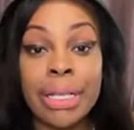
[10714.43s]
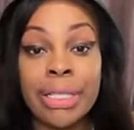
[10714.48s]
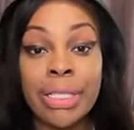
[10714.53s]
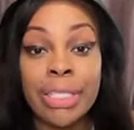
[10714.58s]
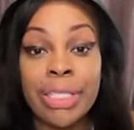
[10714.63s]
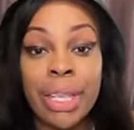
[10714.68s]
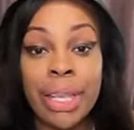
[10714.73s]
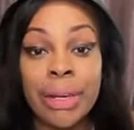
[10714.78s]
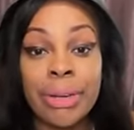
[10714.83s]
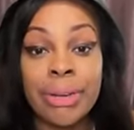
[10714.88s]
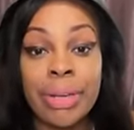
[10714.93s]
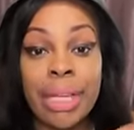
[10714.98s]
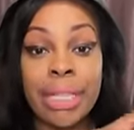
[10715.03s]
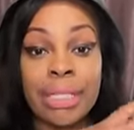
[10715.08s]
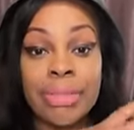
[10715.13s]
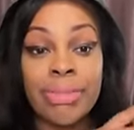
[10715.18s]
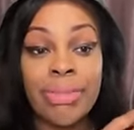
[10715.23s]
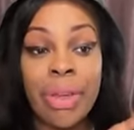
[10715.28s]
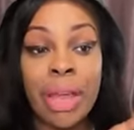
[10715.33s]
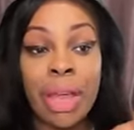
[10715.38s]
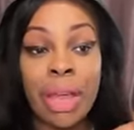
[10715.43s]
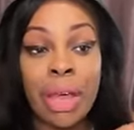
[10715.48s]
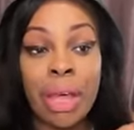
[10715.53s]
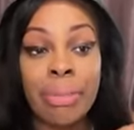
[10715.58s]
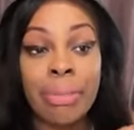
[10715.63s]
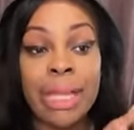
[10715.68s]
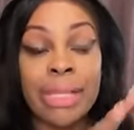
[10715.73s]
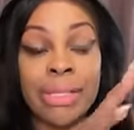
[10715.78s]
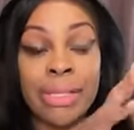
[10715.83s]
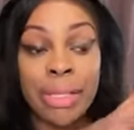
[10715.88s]
And then if you're on this
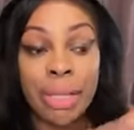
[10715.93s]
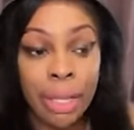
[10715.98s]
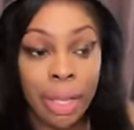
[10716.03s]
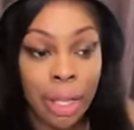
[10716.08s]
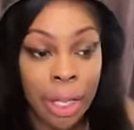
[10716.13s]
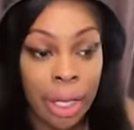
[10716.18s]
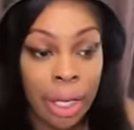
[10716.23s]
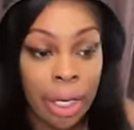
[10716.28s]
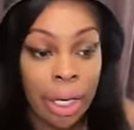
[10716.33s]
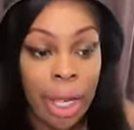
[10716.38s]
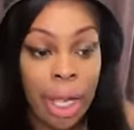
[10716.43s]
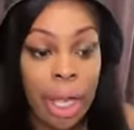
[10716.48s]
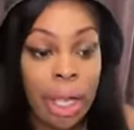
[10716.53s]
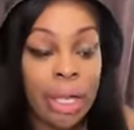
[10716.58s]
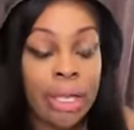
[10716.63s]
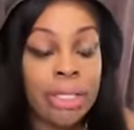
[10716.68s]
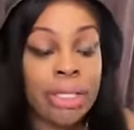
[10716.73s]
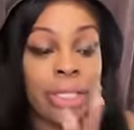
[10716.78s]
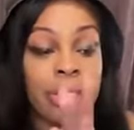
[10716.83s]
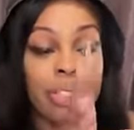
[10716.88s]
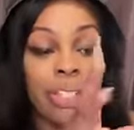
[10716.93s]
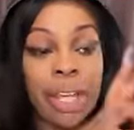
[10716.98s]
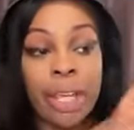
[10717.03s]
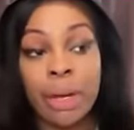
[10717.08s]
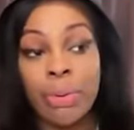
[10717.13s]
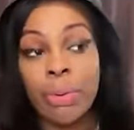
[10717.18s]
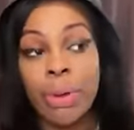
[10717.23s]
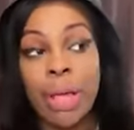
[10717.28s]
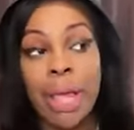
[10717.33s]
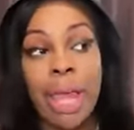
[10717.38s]
channel, that's um, that's good
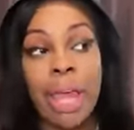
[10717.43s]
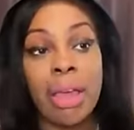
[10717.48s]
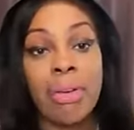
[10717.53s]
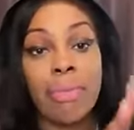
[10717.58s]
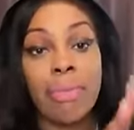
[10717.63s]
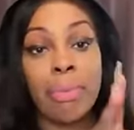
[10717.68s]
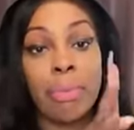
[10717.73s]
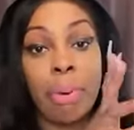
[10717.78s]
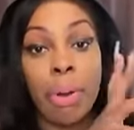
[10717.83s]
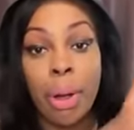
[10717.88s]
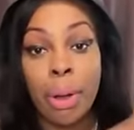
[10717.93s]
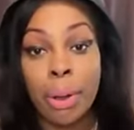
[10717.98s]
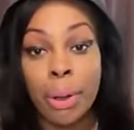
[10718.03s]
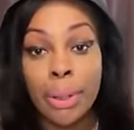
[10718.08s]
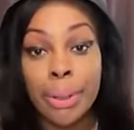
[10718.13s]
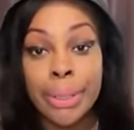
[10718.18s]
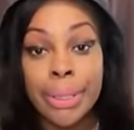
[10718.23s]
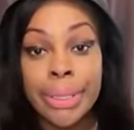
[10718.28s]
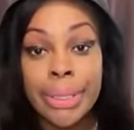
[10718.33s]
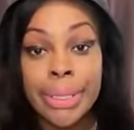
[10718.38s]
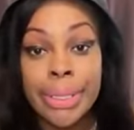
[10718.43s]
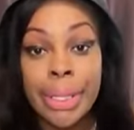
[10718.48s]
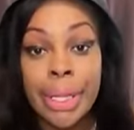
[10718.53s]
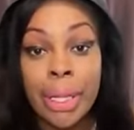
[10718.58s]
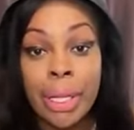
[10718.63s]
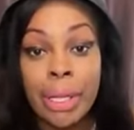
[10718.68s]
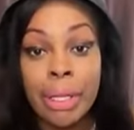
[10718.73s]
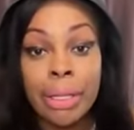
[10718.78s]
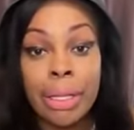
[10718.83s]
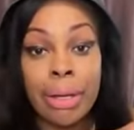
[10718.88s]
because this channel will have
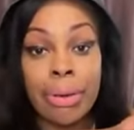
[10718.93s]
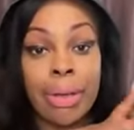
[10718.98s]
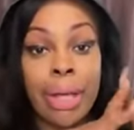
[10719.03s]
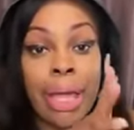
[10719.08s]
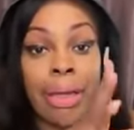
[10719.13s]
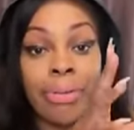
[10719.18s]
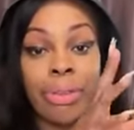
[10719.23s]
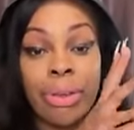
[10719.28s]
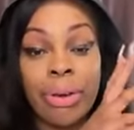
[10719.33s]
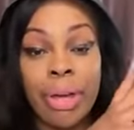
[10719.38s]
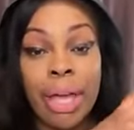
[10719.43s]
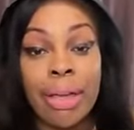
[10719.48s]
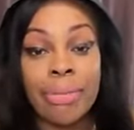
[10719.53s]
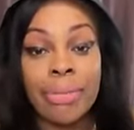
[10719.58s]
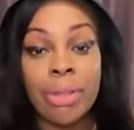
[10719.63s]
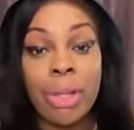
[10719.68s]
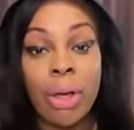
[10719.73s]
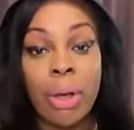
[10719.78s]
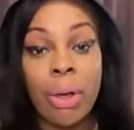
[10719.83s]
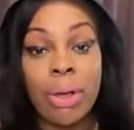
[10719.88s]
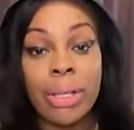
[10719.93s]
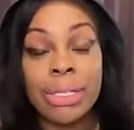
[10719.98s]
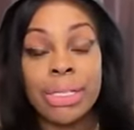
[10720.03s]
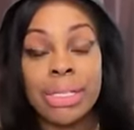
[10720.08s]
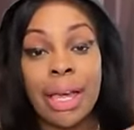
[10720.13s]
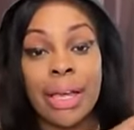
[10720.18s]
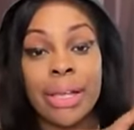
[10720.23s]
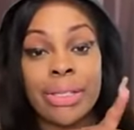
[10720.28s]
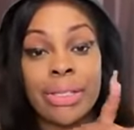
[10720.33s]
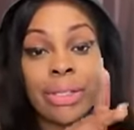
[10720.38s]
perks. They'll have, you'll have the
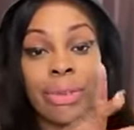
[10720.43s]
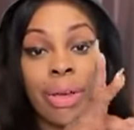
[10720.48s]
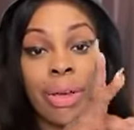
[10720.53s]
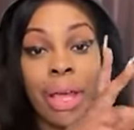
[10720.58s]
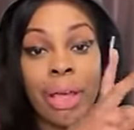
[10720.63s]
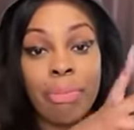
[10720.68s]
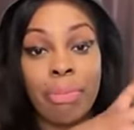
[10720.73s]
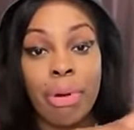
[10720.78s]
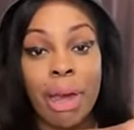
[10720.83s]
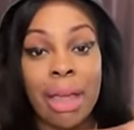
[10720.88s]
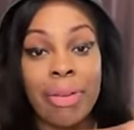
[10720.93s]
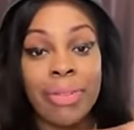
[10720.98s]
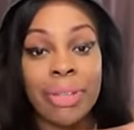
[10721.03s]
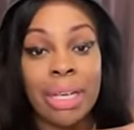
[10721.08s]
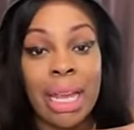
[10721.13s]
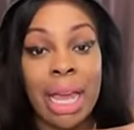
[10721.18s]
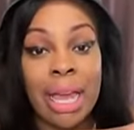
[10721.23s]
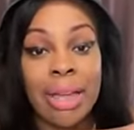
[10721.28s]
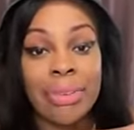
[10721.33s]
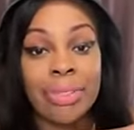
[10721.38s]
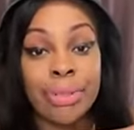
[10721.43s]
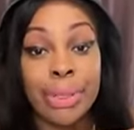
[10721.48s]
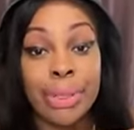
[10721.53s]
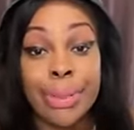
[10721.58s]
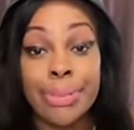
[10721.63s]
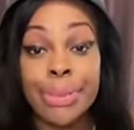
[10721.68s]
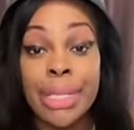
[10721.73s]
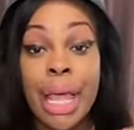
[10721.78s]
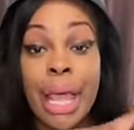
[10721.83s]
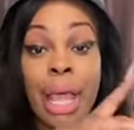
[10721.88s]
all signs. You'll have private live
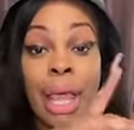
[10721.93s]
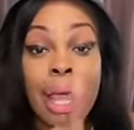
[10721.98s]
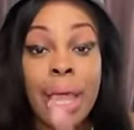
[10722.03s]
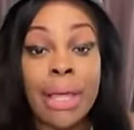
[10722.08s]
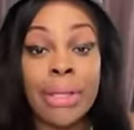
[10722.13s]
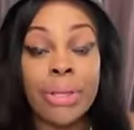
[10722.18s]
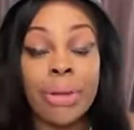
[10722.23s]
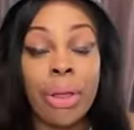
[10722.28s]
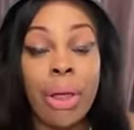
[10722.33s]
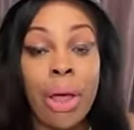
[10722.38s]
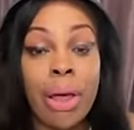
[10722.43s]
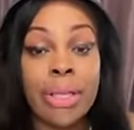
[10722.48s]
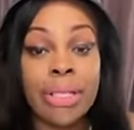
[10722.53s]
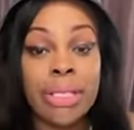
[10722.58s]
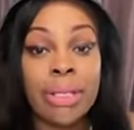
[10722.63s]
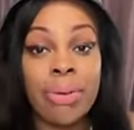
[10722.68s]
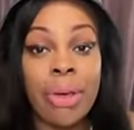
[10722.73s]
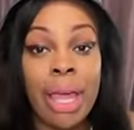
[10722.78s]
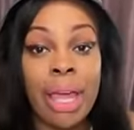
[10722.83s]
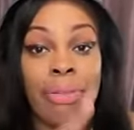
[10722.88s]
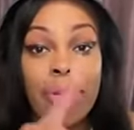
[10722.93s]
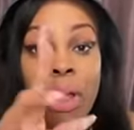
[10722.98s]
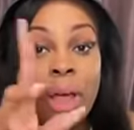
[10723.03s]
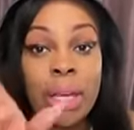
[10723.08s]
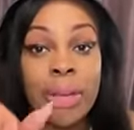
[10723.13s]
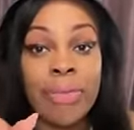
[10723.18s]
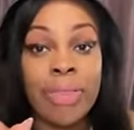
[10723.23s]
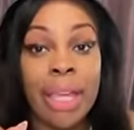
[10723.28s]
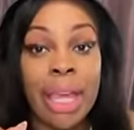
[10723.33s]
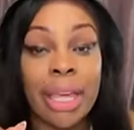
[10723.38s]
streams. And you'll also have
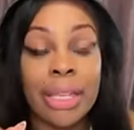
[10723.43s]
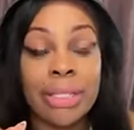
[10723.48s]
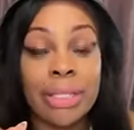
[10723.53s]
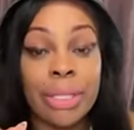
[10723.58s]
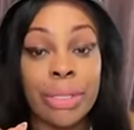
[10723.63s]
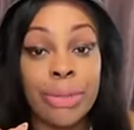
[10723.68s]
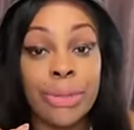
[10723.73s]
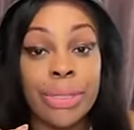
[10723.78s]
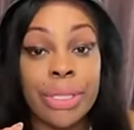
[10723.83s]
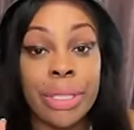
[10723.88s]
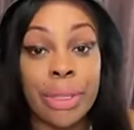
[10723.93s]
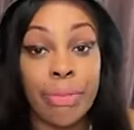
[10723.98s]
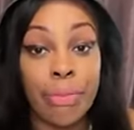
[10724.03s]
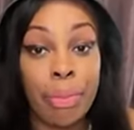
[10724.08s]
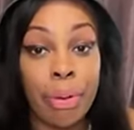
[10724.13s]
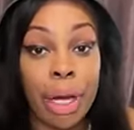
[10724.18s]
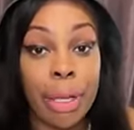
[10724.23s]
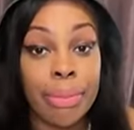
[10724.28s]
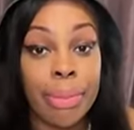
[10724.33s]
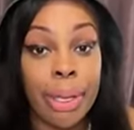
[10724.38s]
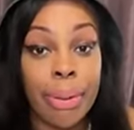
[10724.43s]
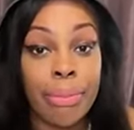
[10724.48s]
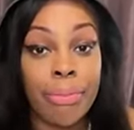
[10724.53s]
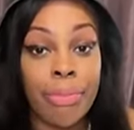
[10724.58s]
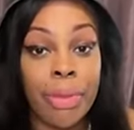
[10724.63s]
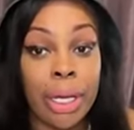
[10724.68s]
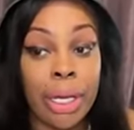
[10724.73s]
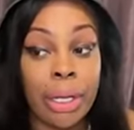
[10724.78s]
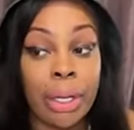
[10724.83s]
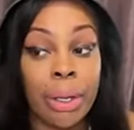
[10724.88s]
all of the exclusive premium
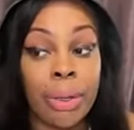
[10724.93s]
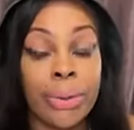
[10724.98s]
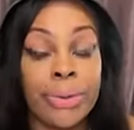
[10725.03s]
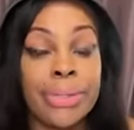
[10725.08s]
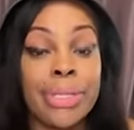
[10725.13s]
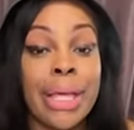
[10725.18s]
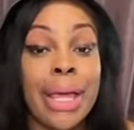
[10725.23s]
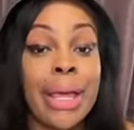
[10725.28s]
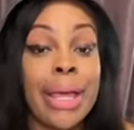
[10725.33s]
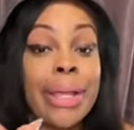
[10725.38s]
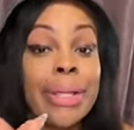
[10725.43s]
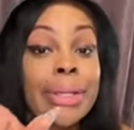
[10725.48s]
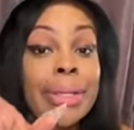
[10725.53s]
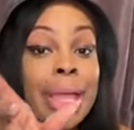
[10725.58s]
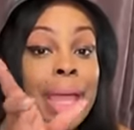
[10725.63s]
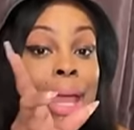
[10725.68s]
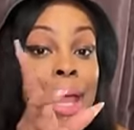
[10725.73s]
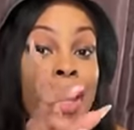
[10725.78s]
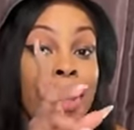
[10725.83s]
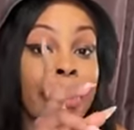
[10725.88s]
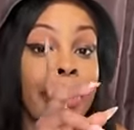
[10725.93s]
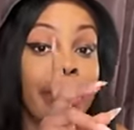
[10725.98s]
videos that